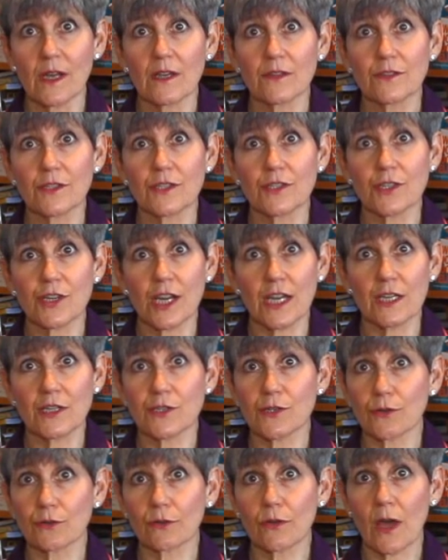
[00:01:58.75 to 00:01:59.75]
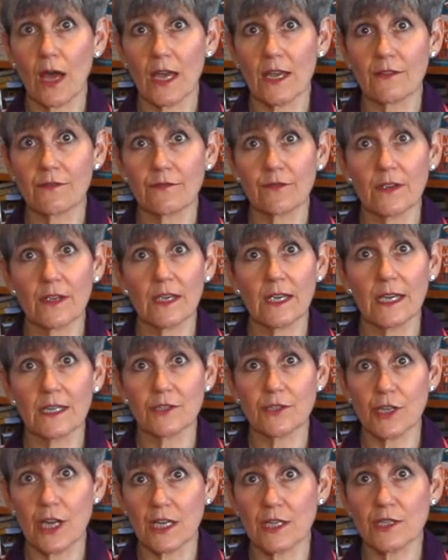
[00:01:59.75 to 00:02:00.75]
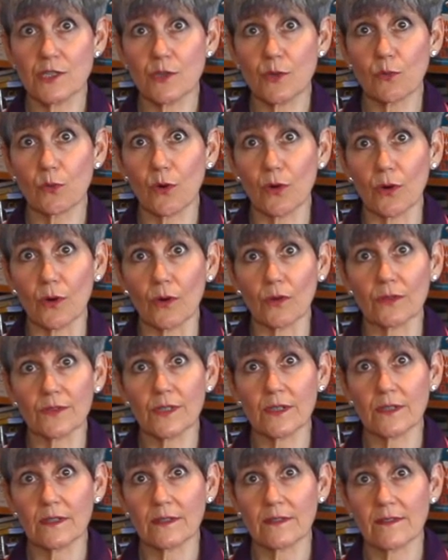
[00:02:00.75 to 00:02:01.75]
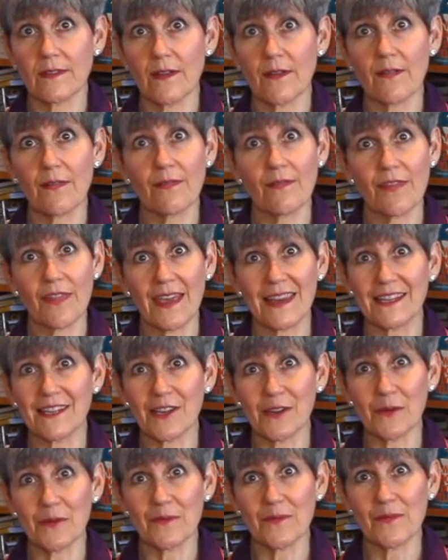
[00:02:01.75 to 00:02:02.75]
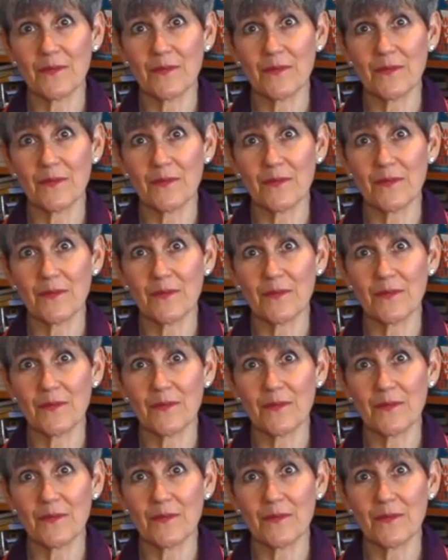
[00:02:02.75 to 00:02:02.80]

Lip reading: to change your life and change the world. Thank you.